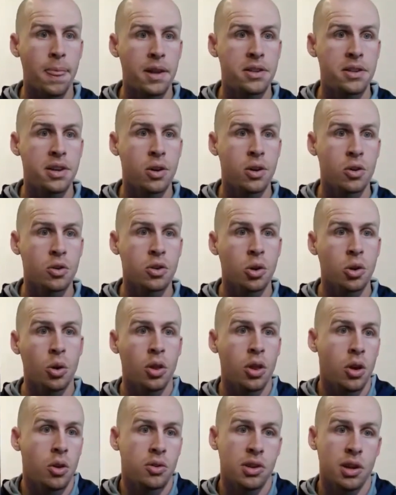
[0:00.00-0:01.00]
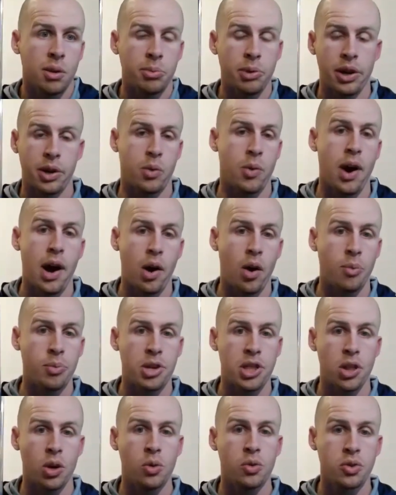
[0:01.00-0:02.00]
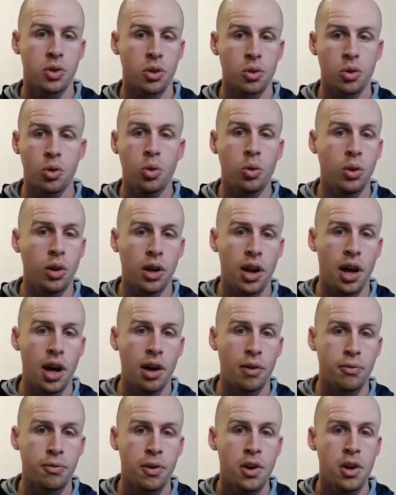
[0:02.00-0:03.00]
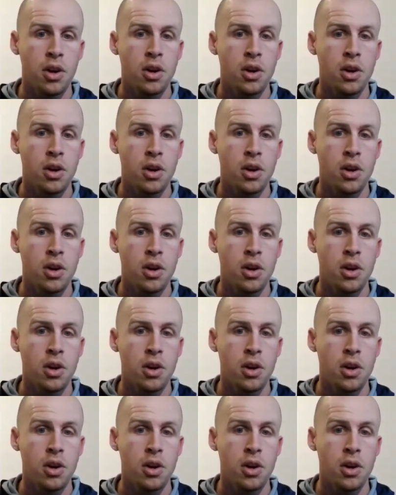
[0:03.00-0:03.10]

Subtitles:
10 or so of those that I'm like, wow, I mean, those are cool enough